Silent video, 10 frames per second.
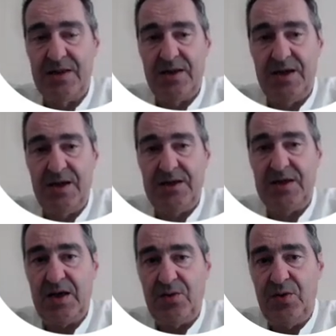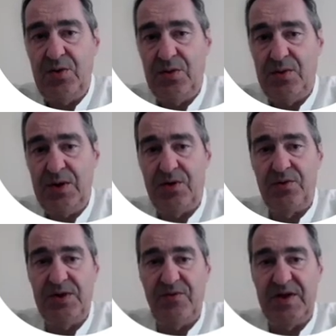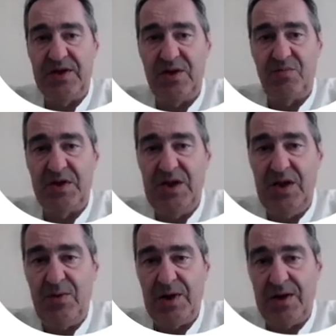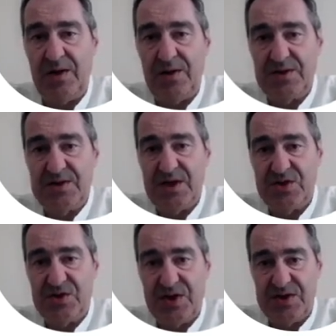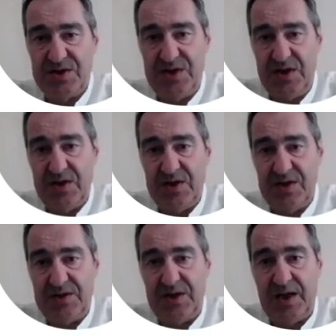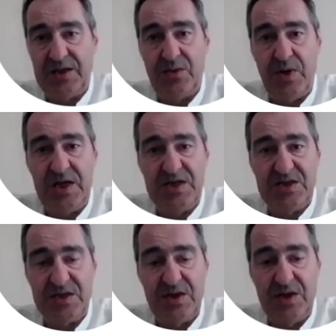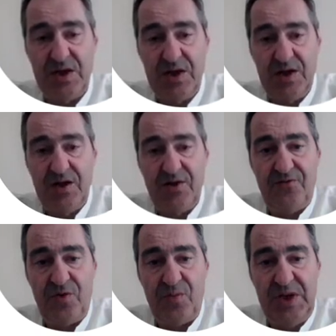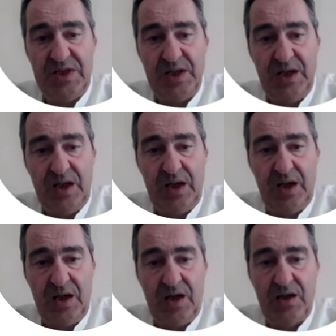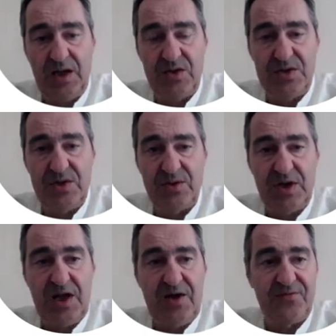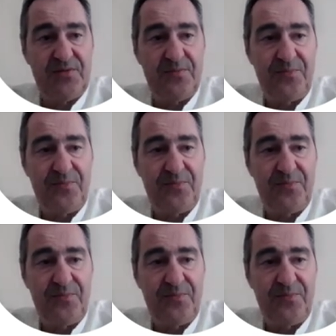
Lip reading: It can occur in cultivated material, such as in the landrace from Italy that you see on the left.